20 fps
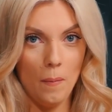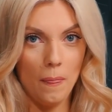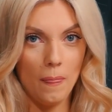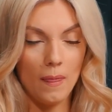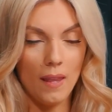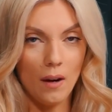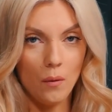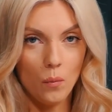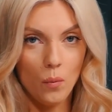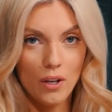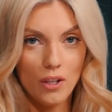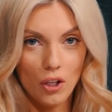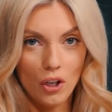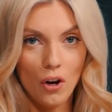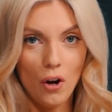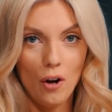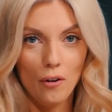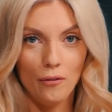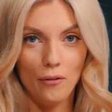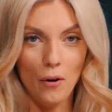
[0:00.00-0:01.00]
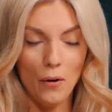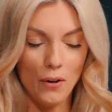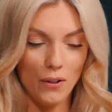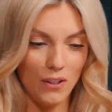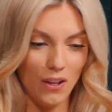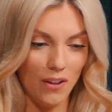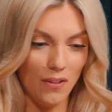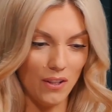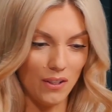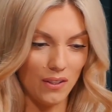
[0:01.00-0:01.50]
that we should all
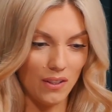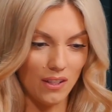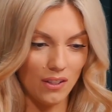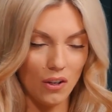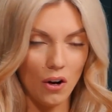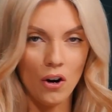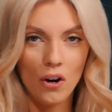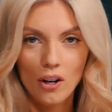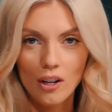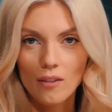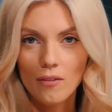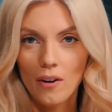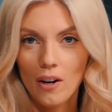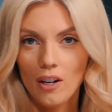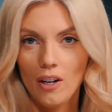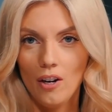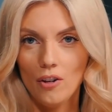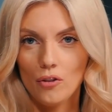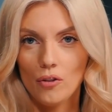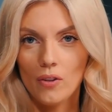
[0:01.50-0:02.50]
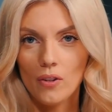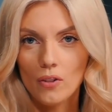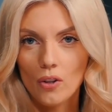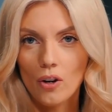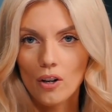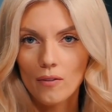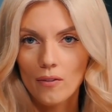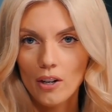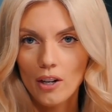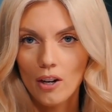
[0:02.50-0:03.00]
focus on this this heart of our country this
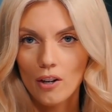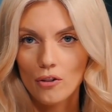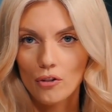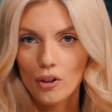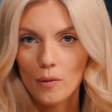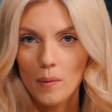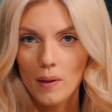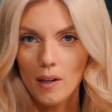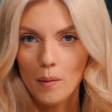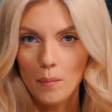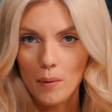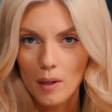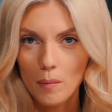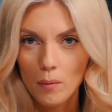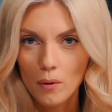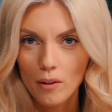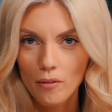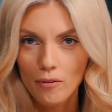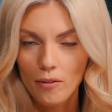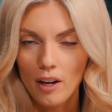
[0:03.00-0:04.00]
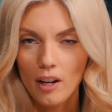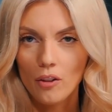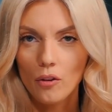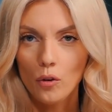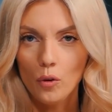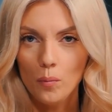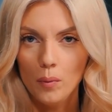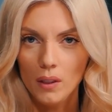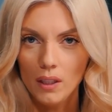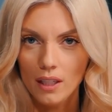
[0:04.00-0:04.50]
heart of our country being a people of faith
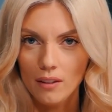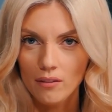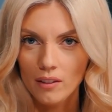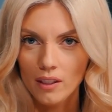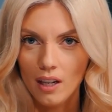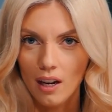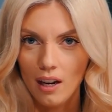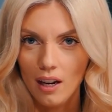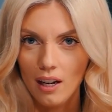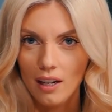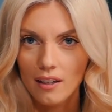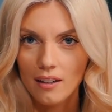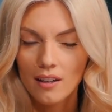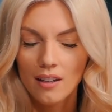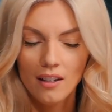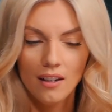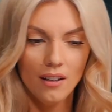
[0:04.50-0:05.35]
who believe in god